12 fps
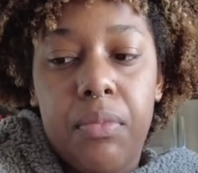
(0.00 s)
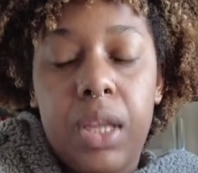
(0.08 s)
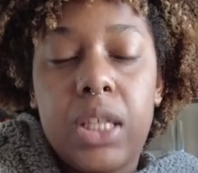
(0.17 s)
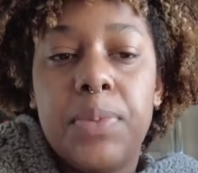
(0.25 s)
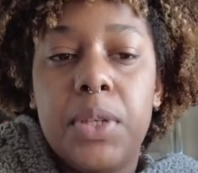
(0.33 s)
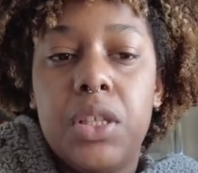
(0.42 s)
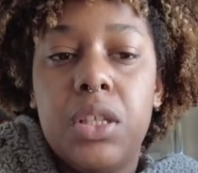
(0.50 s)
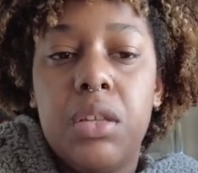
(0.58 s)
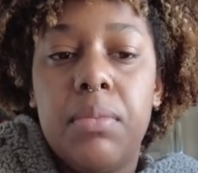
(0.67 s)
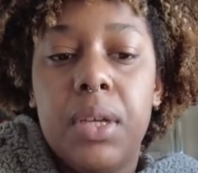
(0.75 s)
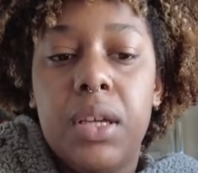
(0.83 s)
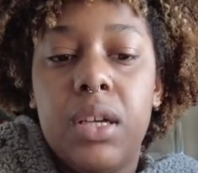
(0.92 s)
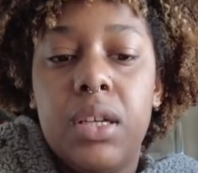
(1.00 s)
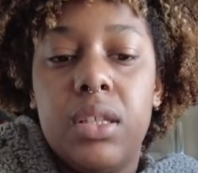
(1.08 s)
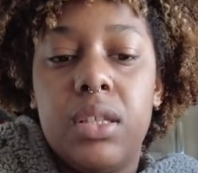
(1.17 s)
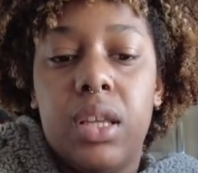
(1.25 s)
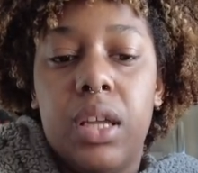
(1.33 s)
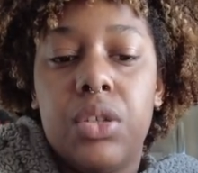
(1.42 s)
especially
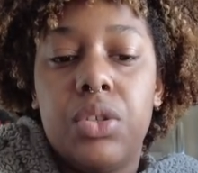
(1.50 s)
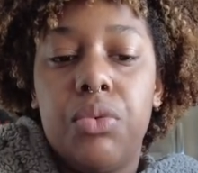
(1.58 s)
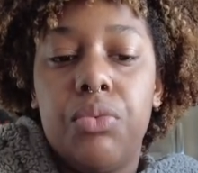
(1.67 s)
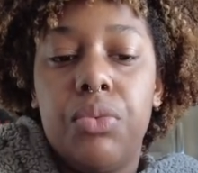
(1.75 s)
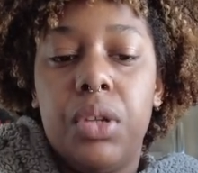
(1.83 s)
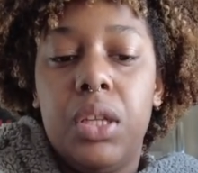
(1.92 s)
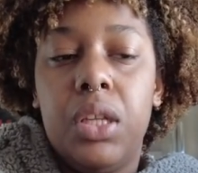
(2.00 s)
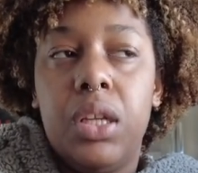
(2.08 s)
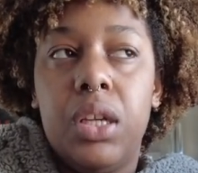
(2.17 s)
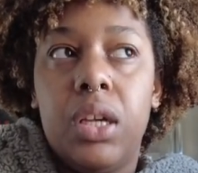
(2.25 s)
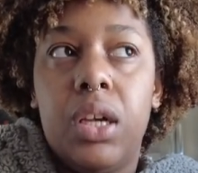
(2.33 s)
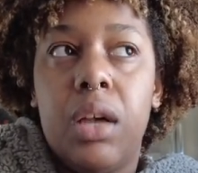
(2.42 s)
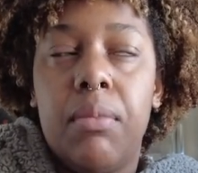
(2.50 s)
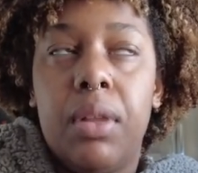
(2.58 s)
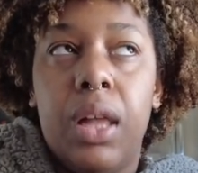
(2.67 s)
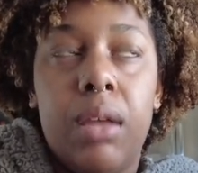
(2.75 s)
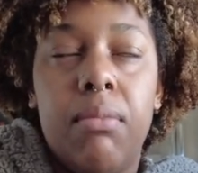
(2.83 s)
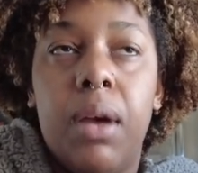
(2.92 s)
because, like, so reading I'm
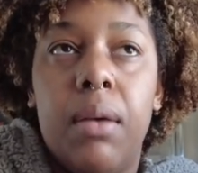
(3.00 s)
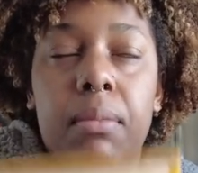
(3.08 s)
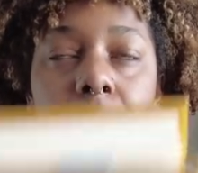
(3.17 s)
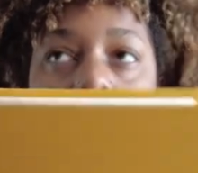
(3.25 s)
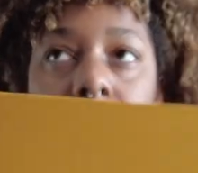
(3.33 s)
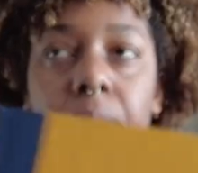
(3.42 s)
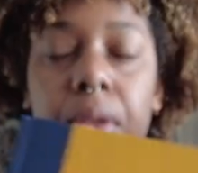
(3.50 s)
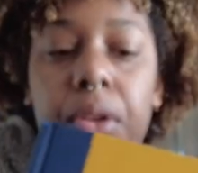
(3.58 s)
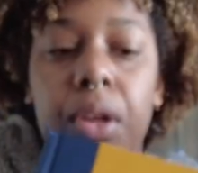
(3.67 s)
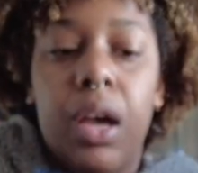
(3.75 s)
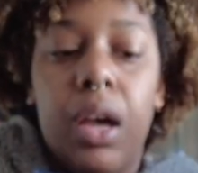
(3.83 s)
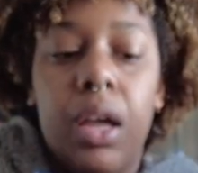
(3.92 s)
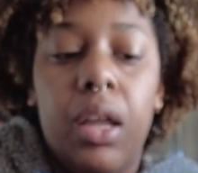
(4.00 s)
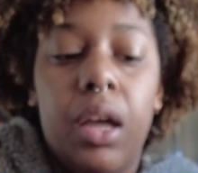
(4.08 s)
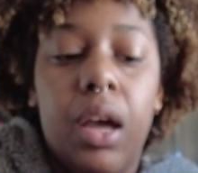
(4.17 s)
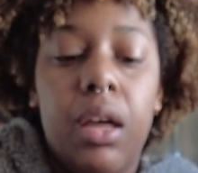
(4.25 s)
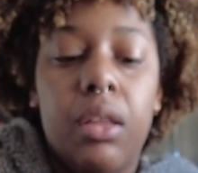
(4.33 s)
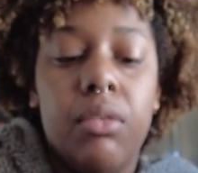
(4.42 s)
Glad My Mother Died,
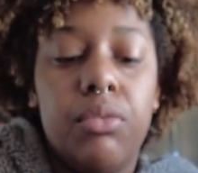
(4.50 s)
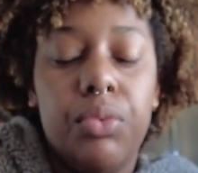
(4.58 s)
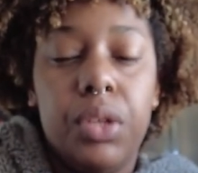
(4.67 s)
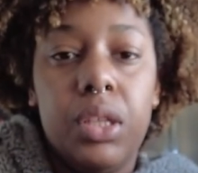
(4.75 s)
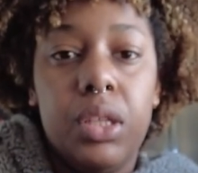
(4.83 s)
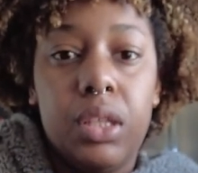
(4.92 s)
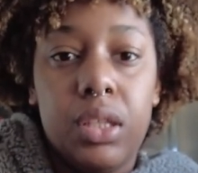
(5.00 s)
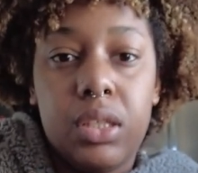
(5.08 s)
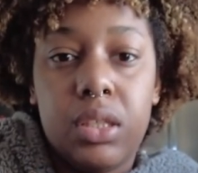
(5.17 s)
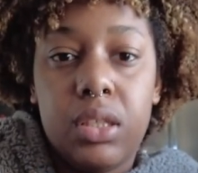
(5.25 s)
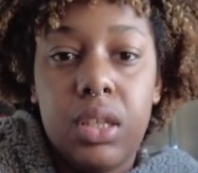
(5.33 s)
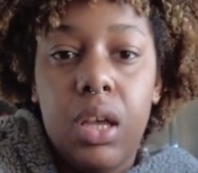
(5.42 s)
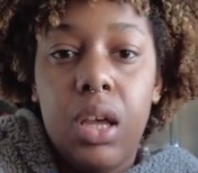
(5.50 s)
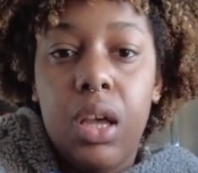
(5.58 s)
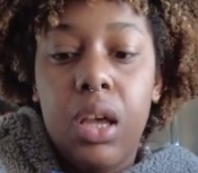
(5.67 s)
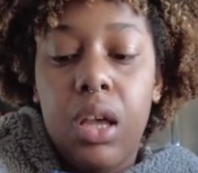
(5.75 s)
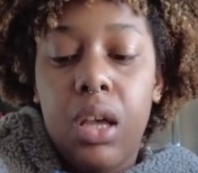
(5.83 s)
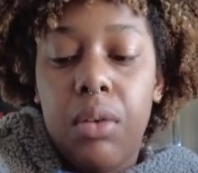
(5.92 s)
and reading this
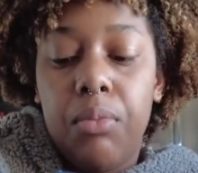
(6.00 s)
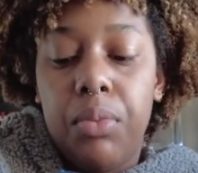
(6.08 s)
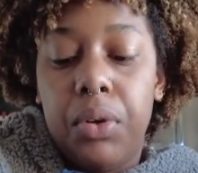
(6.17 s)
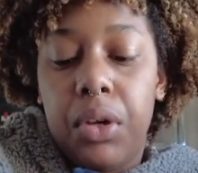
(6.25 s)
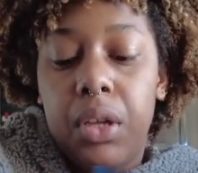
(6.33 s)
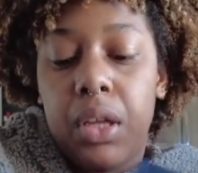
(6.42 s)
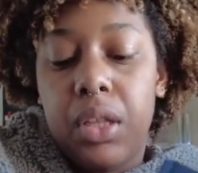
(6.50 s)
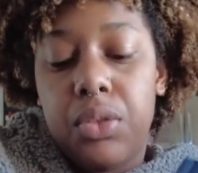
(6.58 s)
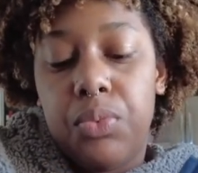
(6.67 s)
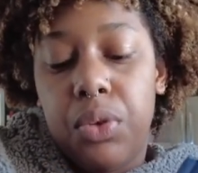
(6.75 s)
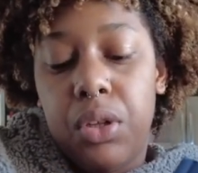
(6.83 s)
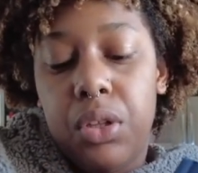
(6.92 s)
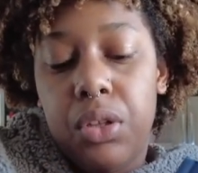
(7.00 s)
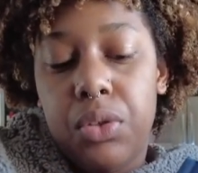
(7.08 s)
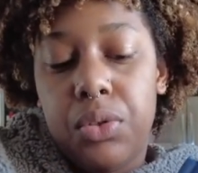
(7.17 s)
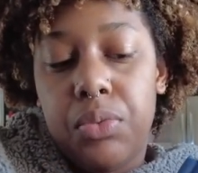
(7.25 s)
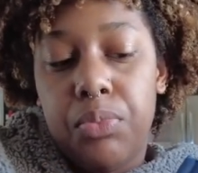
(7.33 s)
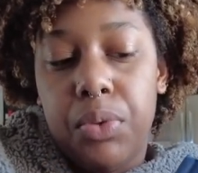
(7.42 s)
book, it's one of
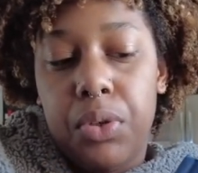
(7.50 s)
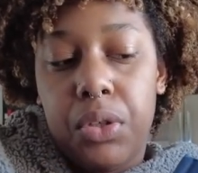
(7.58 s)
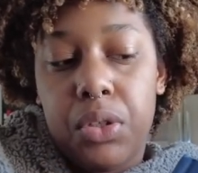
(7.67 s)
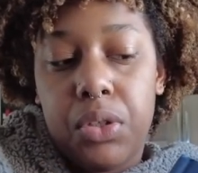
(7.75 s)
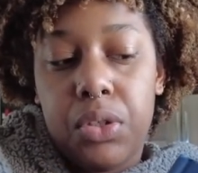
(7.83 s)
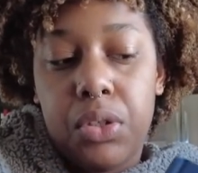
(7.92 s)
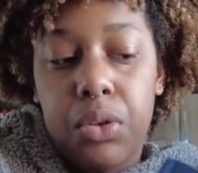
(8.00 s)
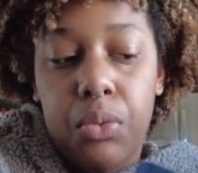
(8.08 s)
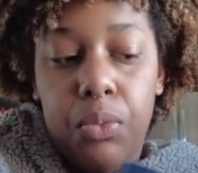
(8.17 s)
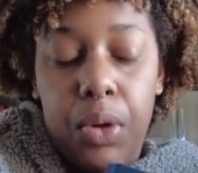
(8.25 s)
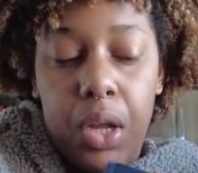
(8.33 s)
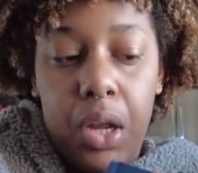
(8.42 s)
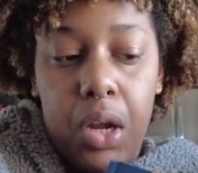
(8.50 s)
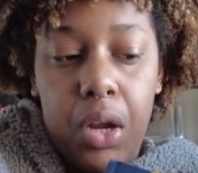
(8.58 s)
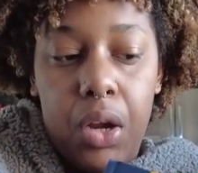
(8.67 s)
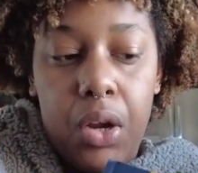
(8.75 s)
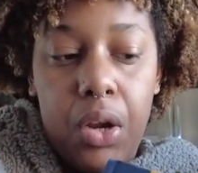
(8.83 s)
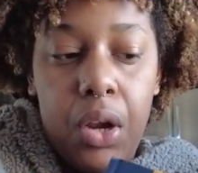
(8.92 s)
those books
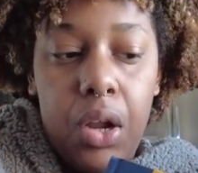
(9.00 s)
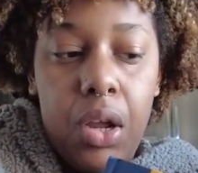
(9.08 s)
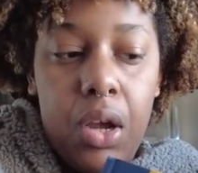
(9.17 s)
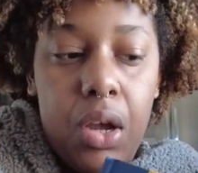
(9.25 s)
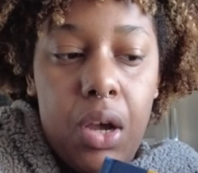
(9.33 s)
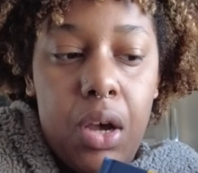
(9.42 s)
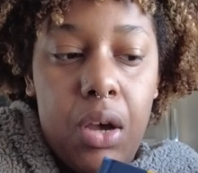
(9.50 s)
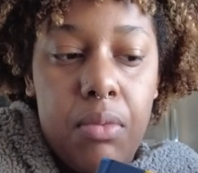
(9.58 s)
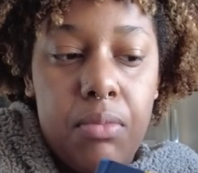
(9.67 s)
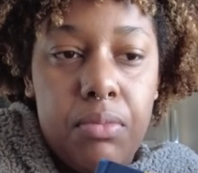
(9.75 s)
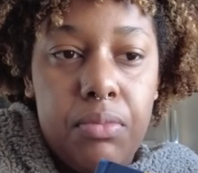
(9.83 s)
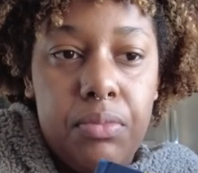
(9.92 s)
where a